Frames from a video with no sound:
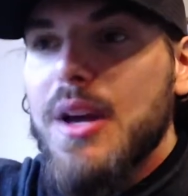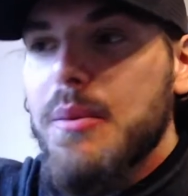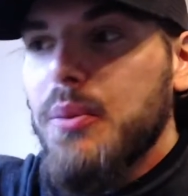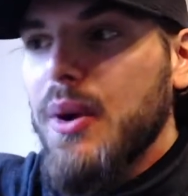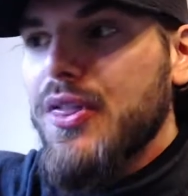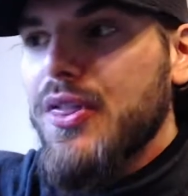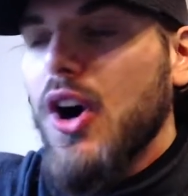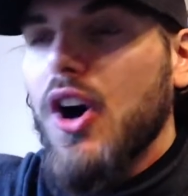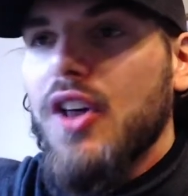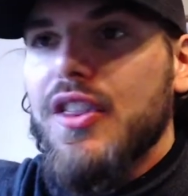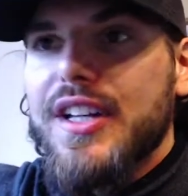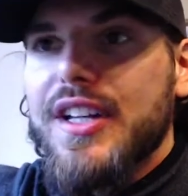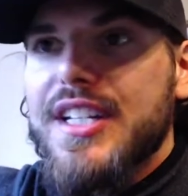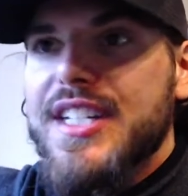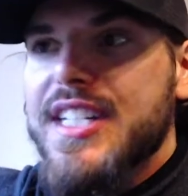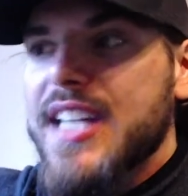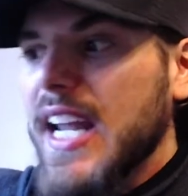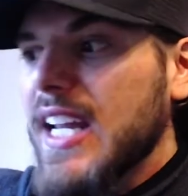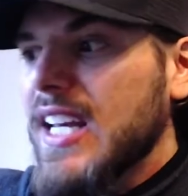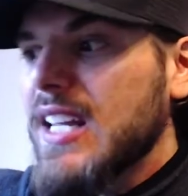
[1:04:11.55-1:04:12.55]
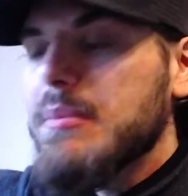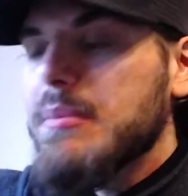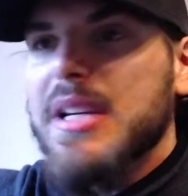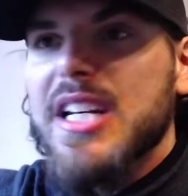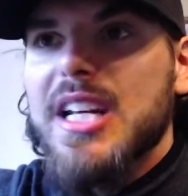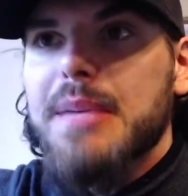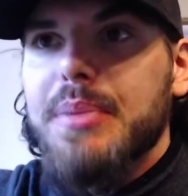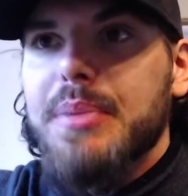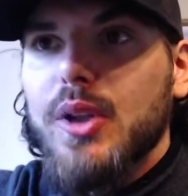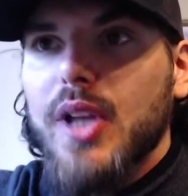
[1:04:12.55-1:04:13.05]
with all the dating
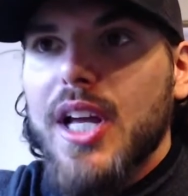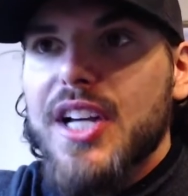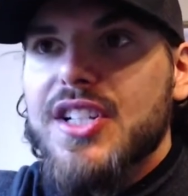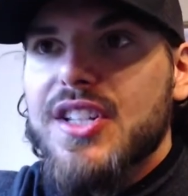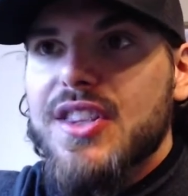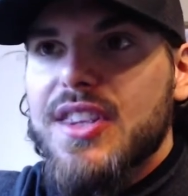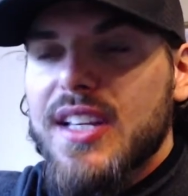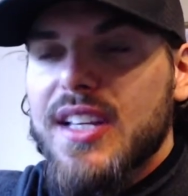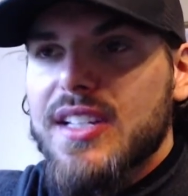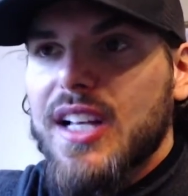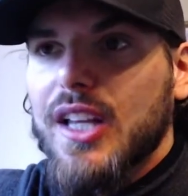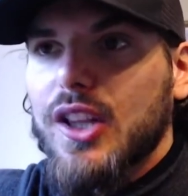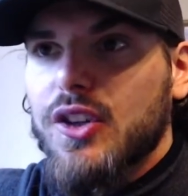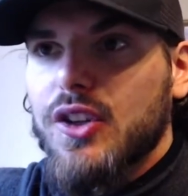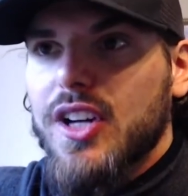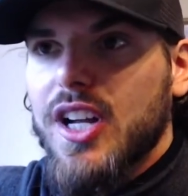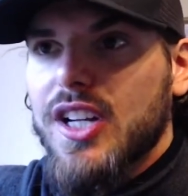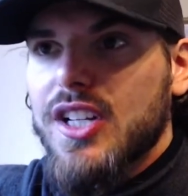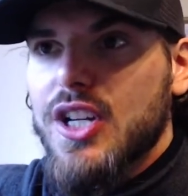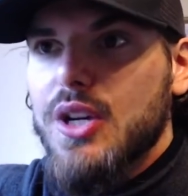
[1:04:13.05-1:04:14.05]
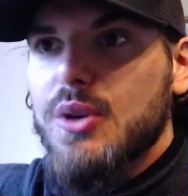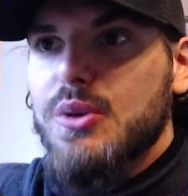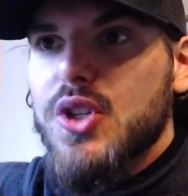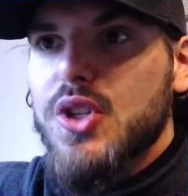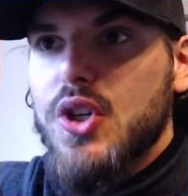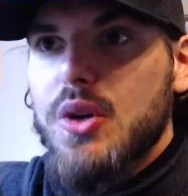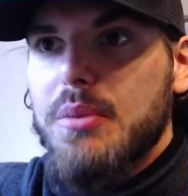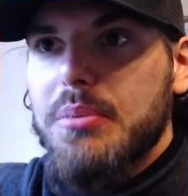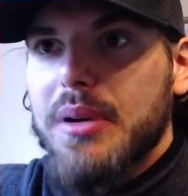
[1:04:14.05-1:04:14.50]
manipulation things I learned on YouTube.